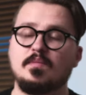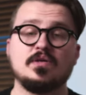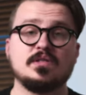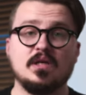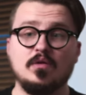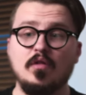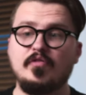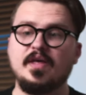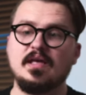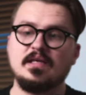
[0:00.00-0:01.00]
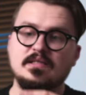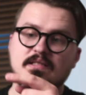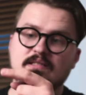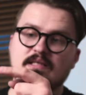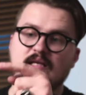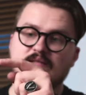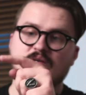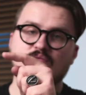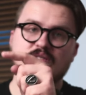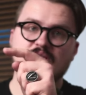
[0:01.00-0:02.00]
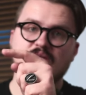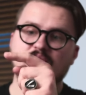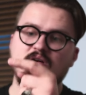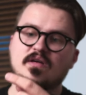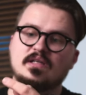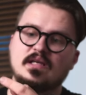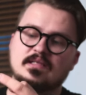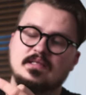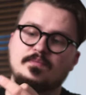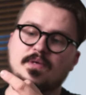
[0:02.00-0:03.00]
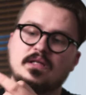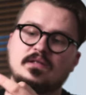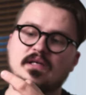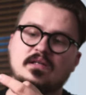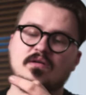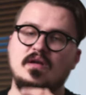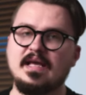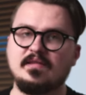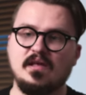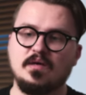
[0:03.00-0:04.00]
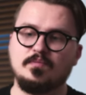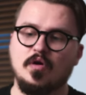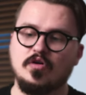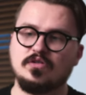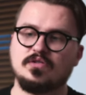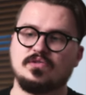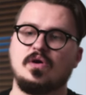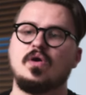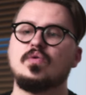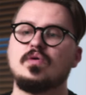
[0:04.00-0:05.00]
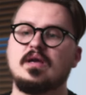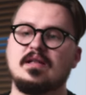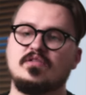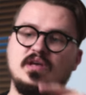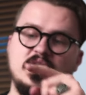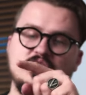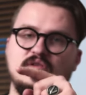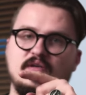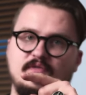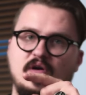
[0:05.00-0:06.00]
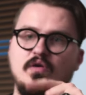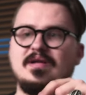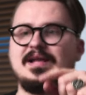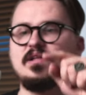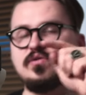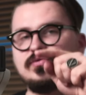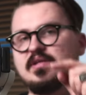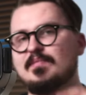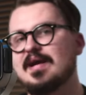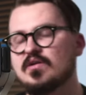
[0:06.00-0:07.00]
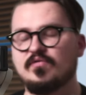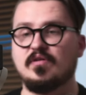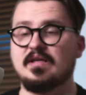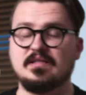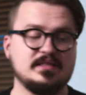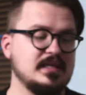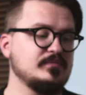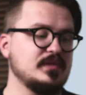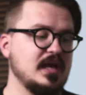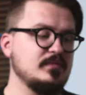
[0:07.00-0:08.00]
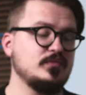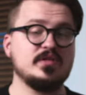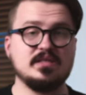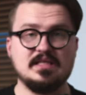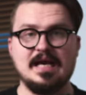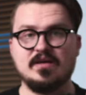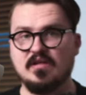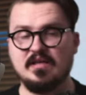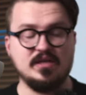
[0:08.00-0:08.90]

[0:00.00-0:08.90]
because the cool thing is that the receiver, it has a built-in lightning port, so you can charge the phone and use the microphone at the same time, which is actually